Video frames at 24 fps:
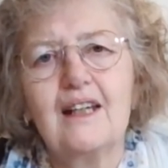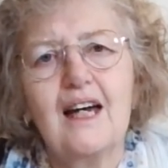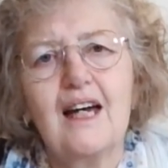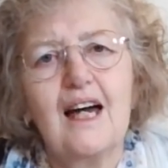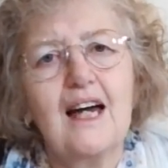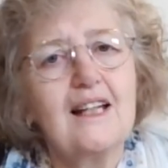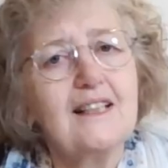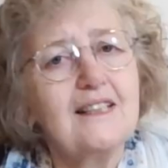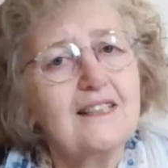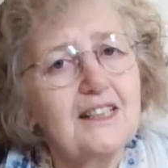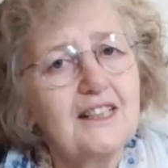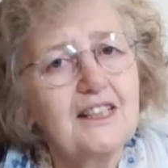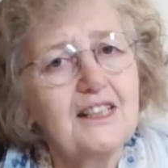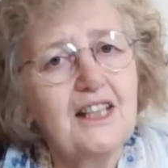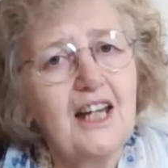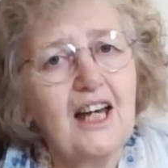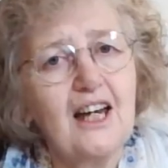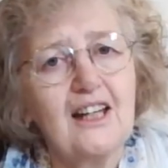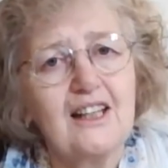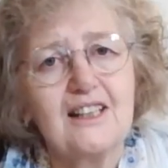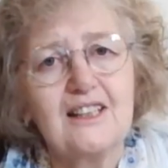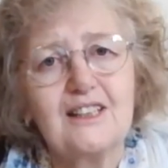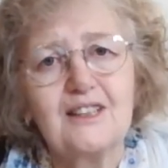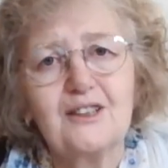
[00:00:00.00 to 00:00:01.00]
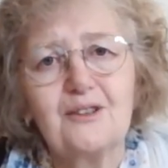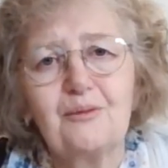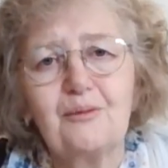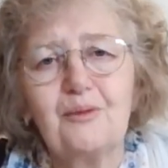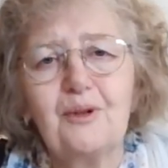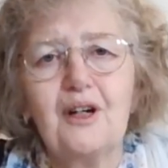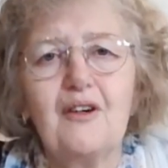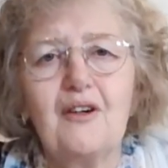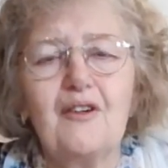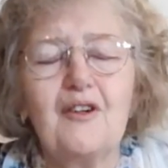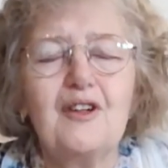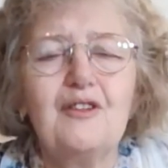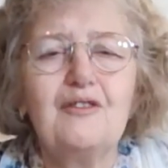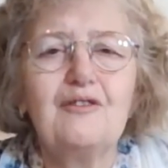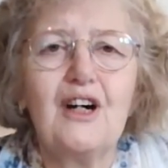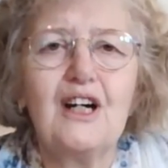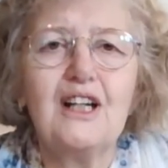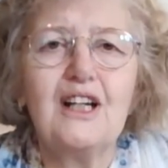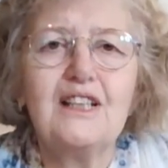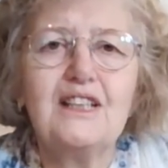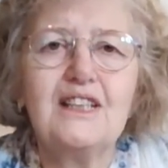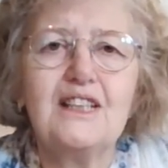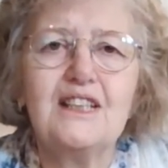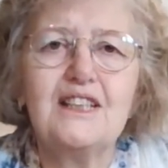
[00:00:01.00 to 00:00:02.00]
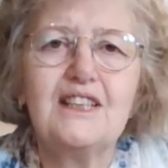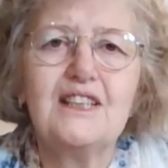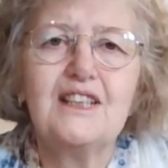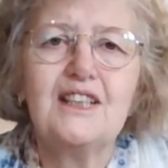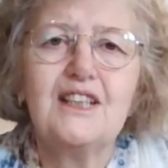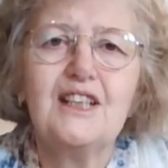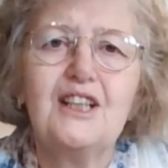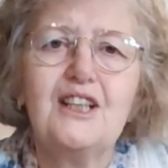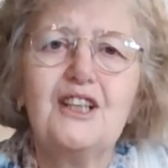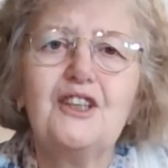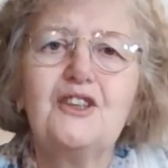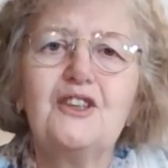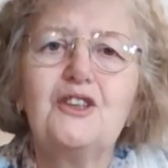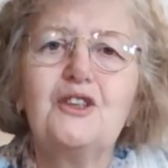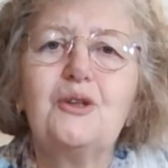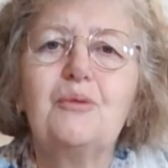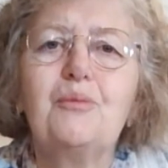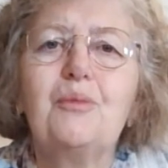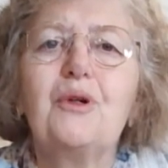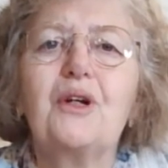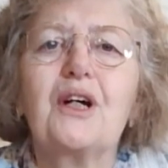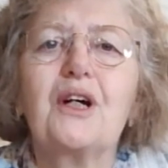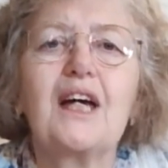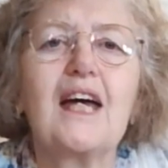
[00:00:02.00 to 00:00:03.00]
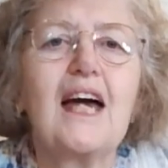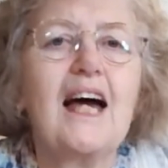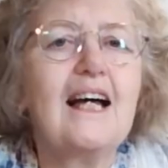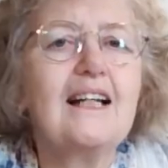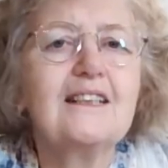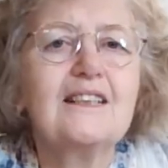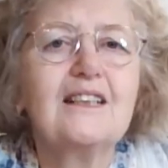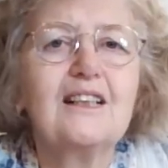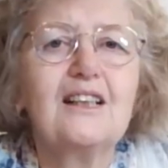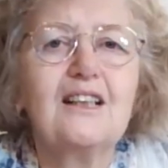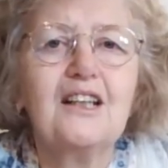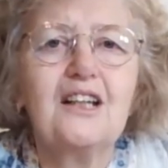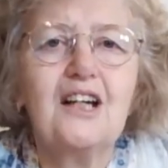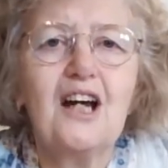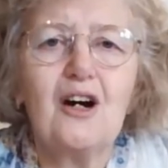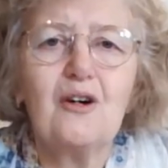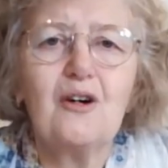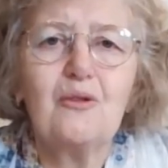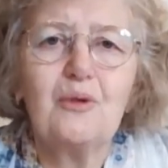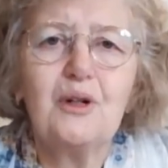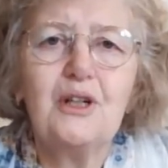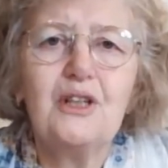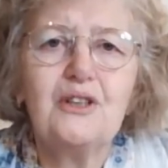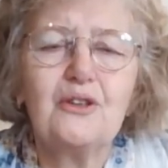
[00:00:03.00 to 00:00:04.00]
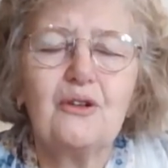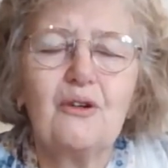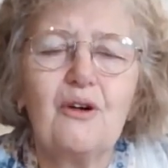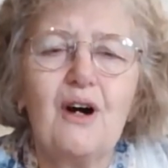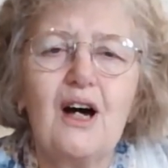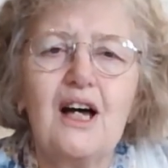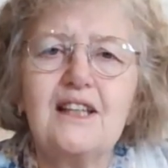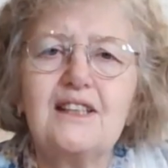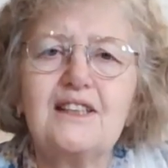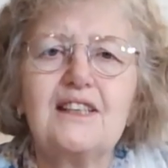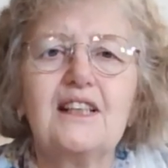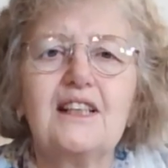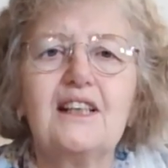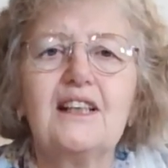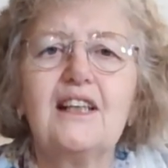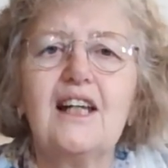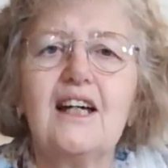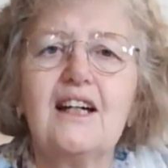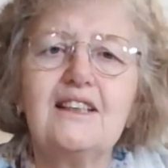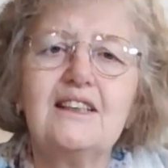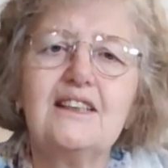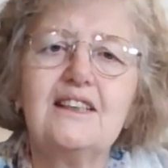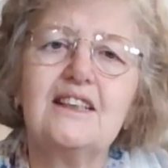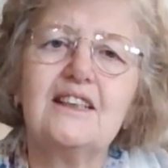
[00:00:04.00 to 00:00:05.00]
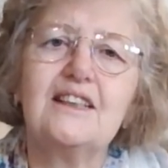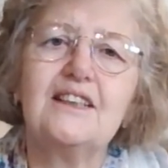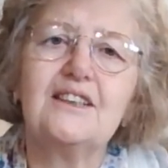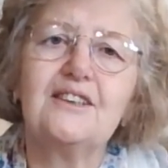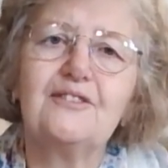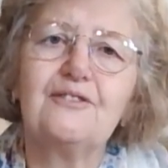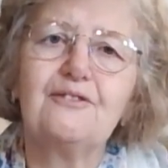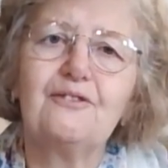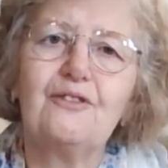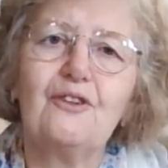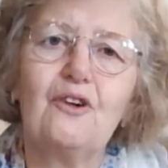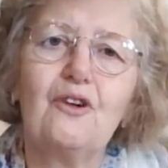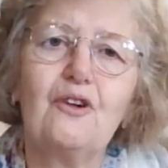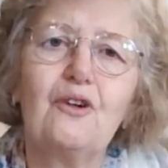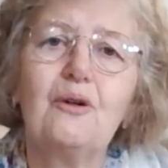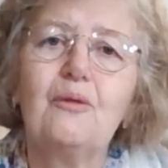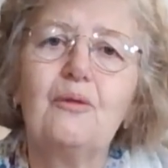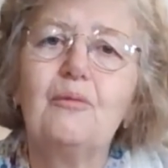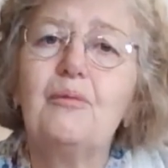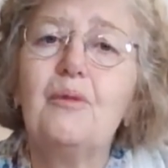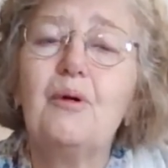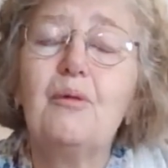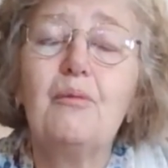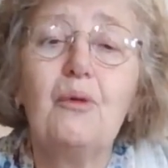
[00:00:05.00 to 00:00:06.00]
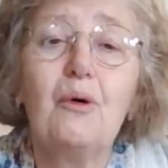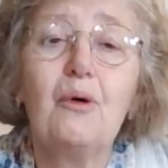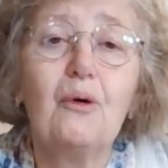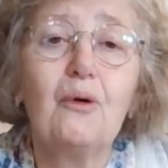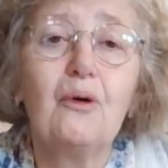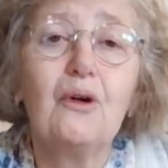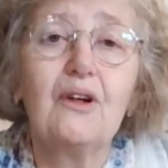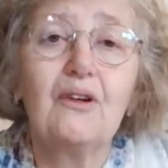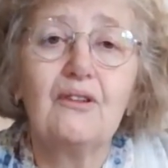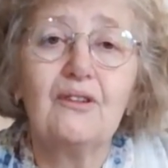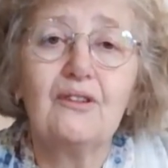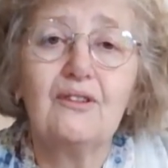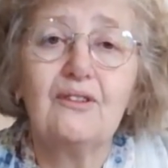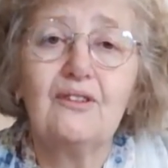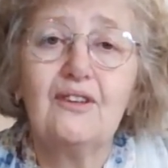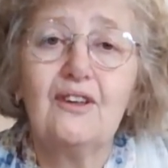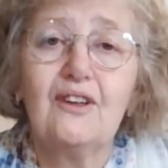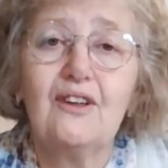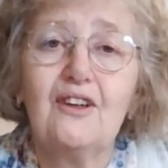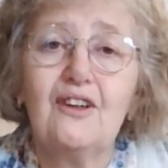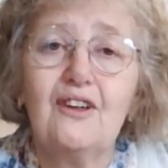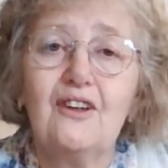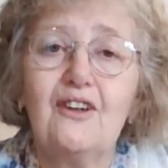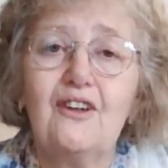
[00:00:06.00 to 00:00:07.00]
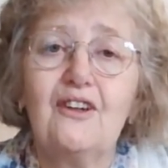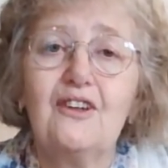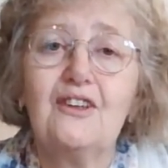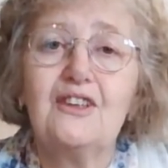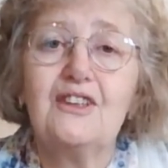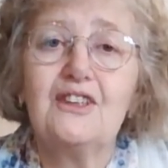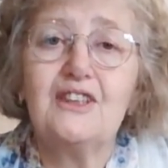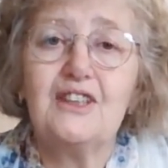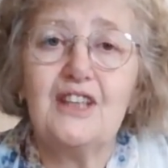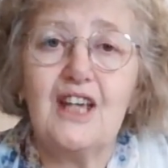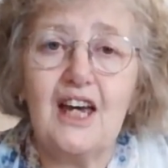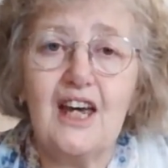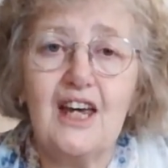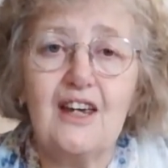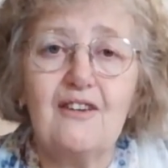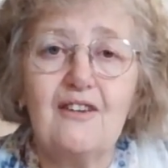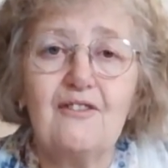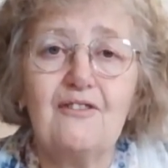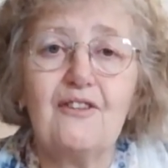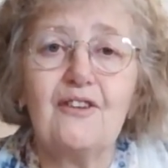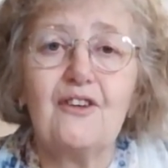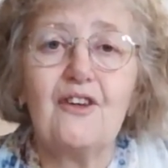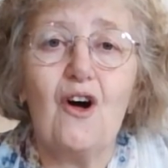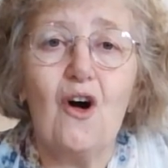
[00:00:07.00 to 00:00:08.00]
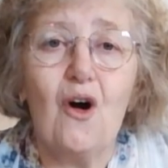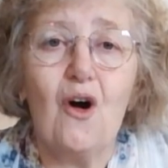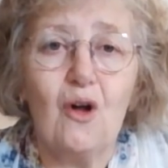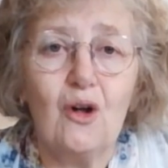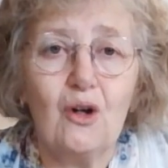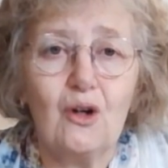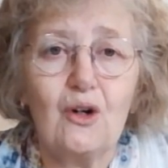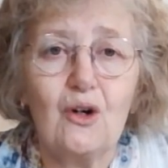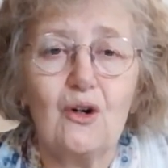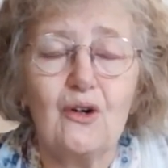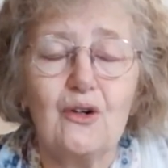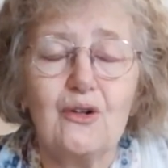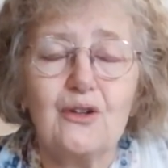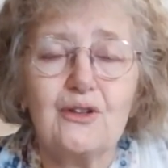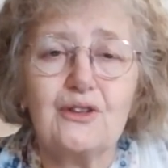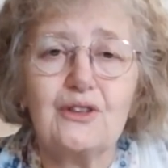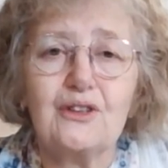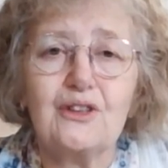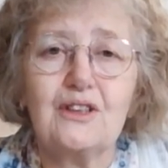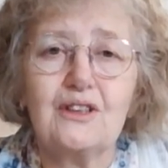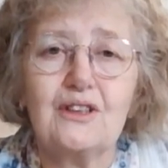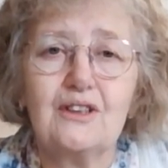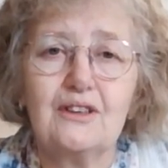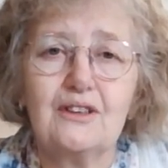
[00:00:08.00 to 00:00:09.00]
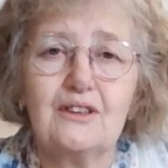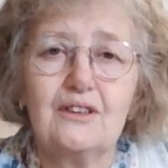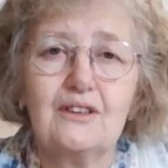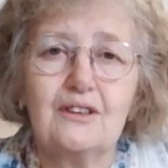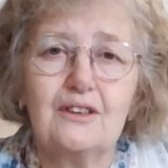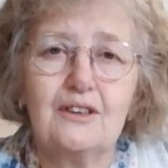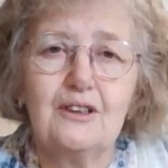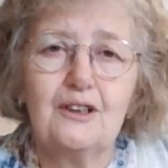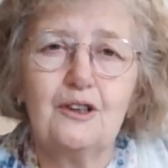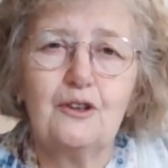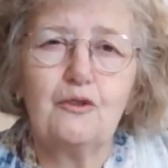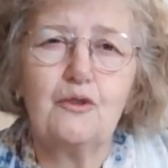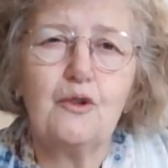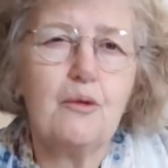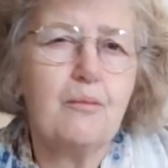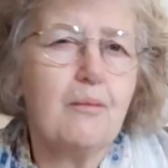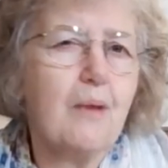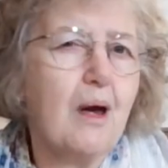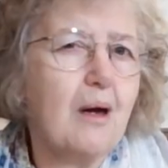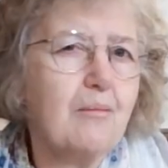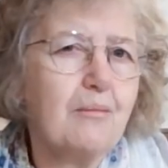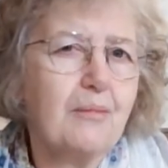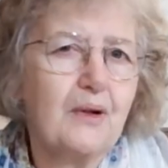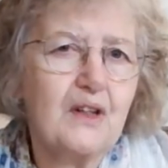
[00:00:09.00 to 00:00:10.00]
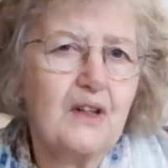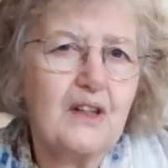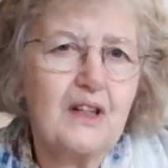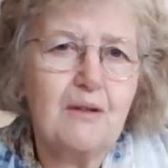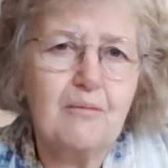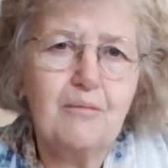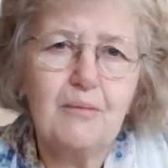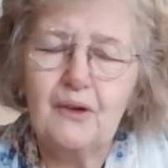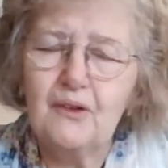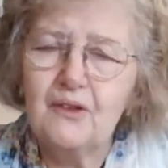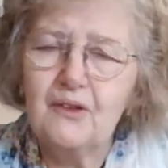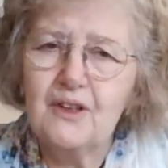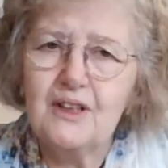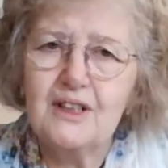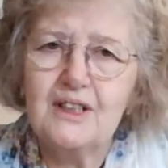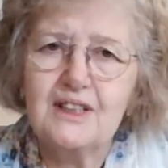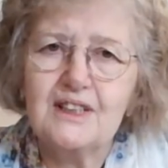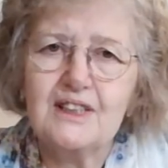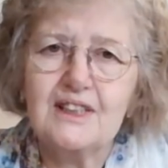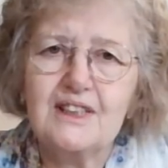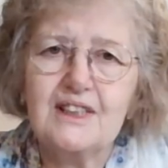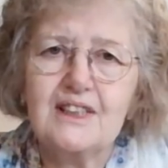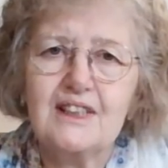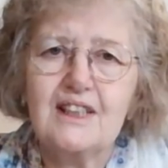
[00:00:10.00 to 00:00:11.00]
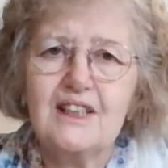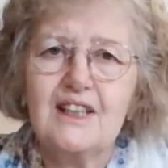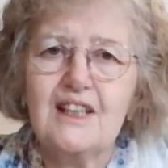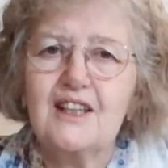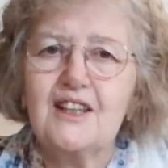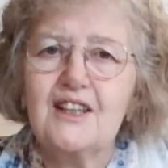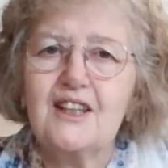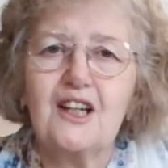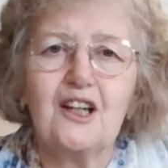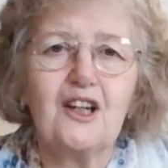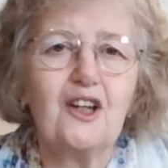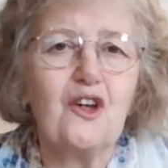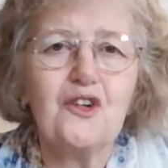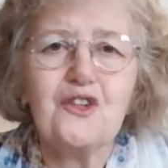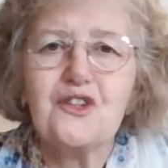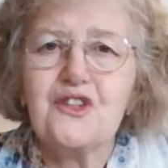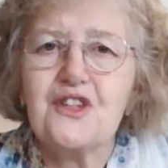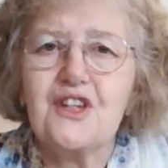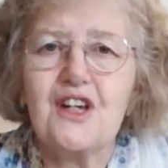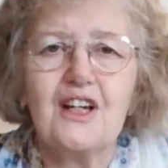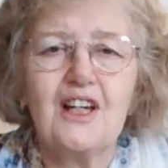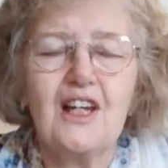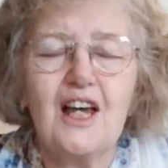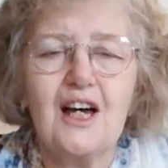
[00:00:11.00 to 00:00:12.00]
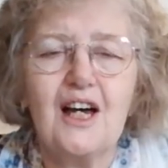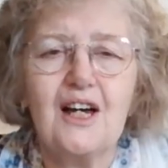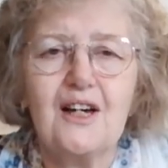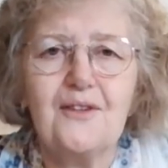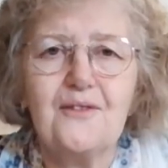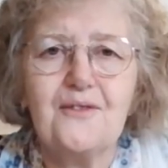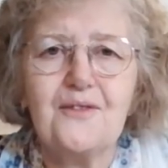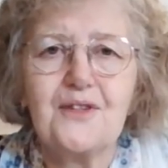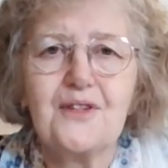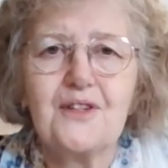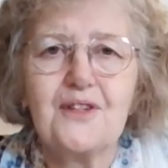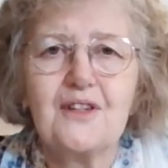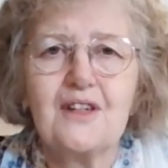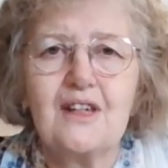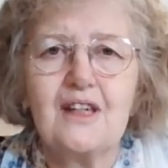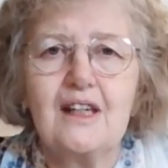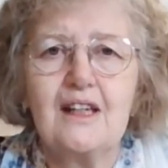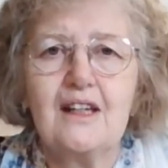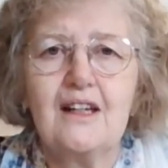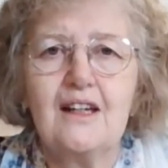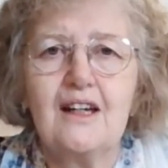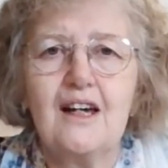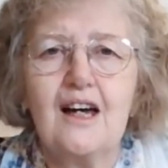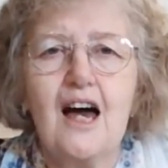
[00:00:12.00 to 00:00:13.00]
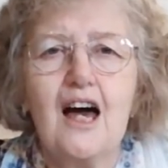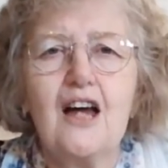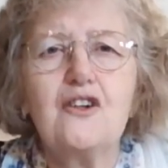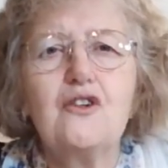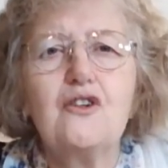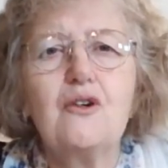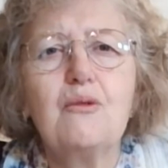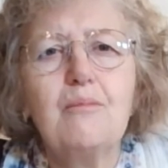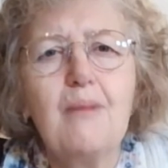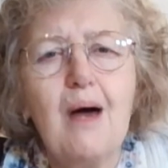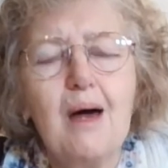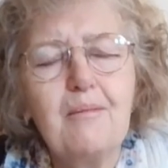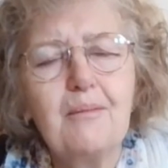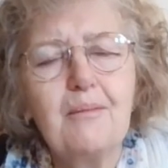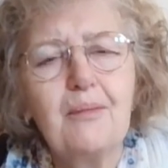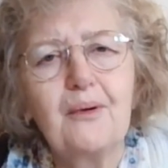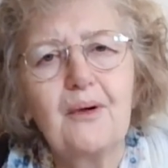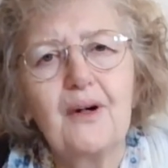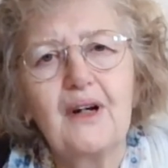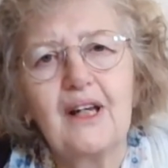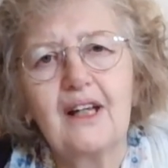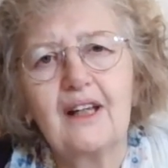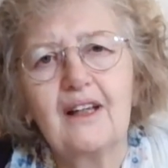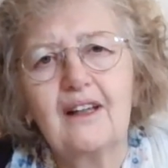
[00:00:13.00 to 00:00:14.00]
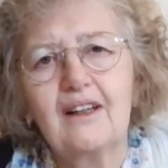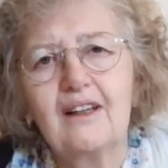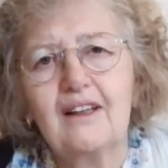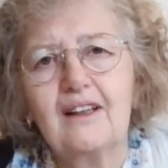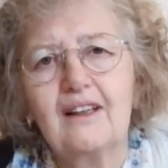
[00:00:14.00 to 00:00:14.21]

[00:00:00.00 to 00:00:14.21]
And tonight we are invited to put a candle in our window and to light it for Memorial Day for the Holocaust, remembering the millions that lost their lives and remembering